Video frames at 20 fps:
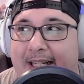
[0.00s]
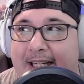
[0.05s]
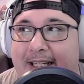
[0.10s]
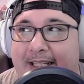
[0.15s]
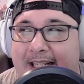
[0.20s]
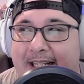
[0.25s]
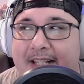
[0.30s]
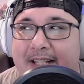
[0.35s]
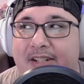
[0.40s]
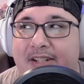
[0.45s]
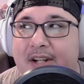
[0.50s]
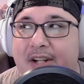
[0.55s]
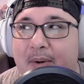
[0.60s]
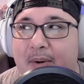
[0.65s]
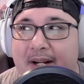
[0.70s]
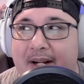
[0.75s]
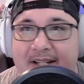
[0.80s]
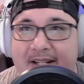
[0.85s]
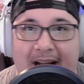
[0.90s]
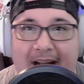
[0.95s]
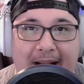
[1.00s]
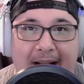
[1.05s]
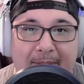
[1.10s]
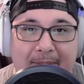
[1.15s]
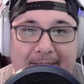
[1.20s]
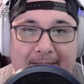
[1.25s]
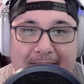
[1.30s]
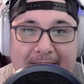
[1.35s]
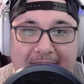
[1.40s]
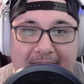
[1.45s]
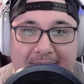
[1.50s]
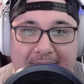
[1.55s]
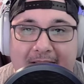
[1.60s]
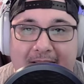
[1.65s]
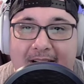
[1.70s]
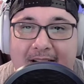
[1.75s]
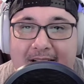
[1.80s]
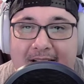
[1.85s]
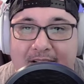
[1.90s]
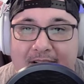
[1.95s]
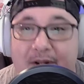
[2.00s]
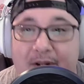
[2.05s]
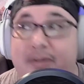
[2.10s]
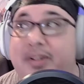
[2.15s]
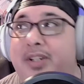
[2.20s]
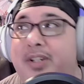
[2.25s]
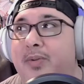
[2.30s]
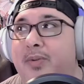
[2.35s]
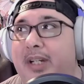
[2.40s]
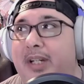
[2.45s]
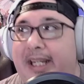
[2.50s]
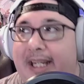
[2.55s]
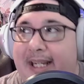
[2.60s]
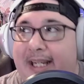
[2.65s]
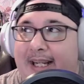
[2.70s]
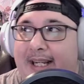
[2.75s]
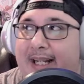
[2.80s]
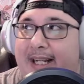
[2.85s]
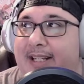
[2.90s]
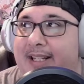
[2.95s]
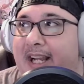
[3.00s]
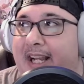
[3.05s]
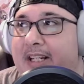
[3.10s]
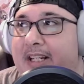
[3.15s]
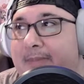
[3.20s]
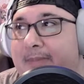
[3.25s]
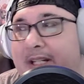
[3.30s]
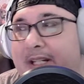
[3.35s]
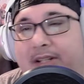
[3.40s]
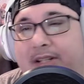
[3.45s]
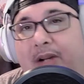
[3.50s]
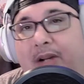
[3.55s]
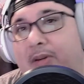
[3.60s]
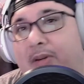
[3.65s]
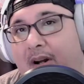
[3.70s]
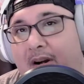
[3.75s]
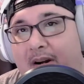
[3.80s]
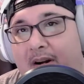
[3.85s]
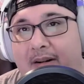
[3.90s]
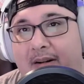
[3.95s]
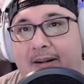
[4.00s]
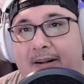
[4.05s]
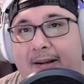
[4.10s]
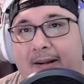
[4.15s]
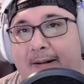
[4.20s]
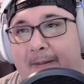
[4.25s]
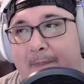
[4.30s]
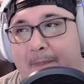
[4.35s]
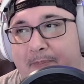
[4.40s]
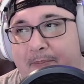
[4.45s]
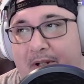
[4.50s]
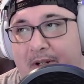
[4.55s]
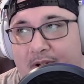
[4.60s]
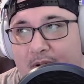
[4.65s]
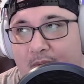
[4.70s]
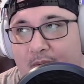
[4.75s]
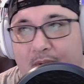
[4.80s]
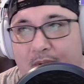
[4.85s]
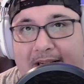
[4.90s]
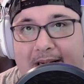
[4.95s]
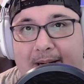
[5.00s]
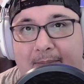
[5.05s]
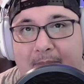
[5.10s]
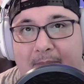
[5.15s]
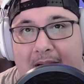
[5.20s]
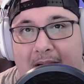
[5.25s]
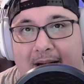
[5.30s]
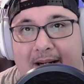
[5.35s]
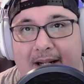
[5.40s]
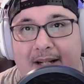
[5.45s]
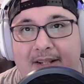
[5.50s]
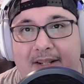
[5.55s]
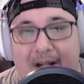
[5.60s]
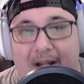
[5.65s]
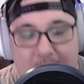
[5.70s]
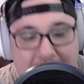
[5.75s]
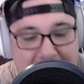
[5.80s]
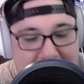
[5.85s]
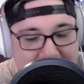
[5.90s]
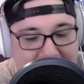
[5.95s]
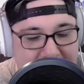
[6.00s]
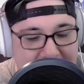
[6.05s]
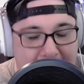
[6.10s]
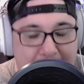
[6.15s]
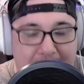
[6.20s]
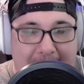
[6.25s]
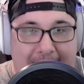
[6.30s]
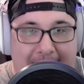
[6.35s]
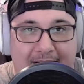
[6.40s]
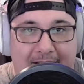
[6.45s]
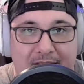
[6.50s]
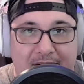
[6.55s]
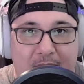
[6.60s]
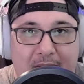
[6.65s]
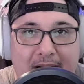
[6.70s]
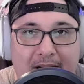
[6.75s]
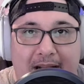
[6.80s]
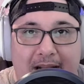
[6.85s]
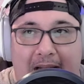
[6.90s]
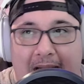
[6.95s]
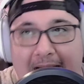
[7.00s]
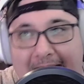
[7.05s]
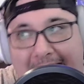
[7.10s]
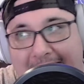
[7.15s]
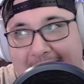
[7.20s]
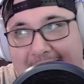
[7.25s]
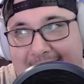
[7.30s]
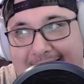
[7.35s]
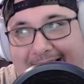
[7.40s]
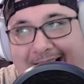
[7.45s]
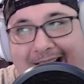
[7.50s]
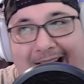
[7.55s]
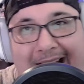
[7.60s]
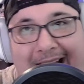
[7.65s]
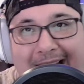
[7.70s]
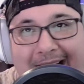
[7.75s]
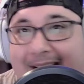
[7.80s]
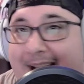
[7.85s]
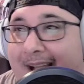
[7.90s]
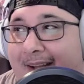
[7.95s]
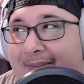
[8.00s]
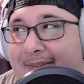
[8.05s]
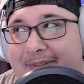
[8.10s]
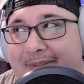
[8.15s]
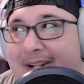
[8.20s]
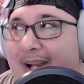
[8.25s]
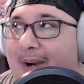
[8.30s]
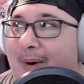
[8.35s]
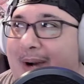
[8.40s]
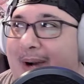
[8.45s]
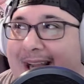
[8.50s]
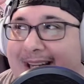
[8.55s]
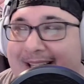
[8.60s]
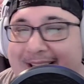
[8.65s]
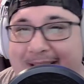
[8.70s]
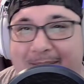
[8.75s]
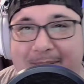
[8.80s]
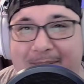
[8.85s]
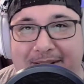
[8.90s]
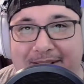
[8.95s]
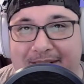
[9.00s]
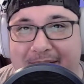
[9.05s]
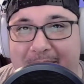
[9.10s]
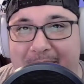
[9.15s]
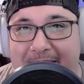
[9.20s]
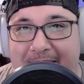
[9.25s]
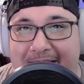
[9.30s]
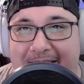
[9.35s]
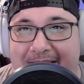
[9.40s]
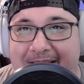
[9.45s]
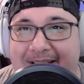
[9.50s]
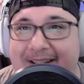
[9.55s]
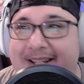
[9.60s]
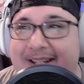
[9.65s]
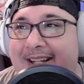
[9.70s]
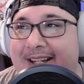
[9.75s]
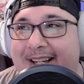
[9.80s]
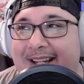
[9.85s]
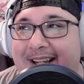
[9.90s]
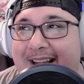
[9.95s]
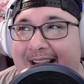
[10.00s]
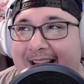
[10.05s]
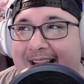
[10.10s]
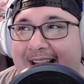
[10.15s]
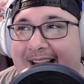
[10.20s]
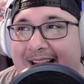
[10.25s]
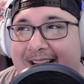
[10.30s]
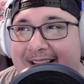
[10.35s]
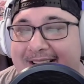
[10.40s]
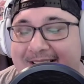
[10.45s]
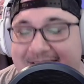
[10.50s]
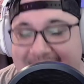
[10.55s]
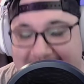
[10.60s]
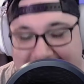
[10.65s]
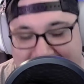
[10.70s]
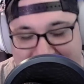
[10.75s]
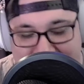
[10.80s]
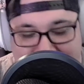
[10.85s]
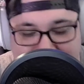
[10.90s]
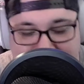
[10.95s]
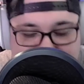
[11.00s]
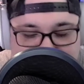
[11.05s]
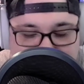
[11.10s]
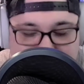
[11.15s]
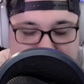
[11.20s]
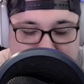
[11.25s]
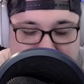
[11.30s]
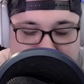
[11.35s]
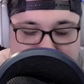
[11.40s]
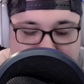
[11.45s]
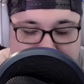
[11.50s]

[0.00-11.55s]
did so in a timely manner. Usually, it takes me so long to read a manga that when I come back to it, I have no idea what's going on, and it's like, huh,